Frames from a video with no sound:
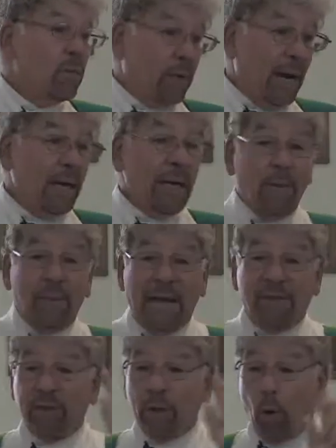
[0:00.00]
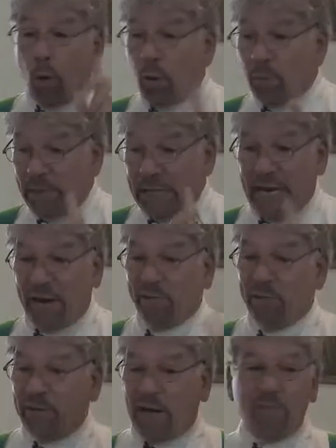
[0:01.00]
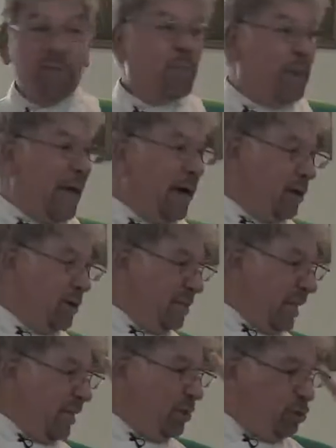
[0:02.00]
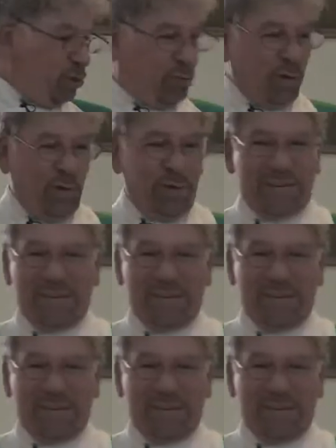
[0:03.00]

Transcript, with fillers: Right. And we have to all be careful of the bears. That's true.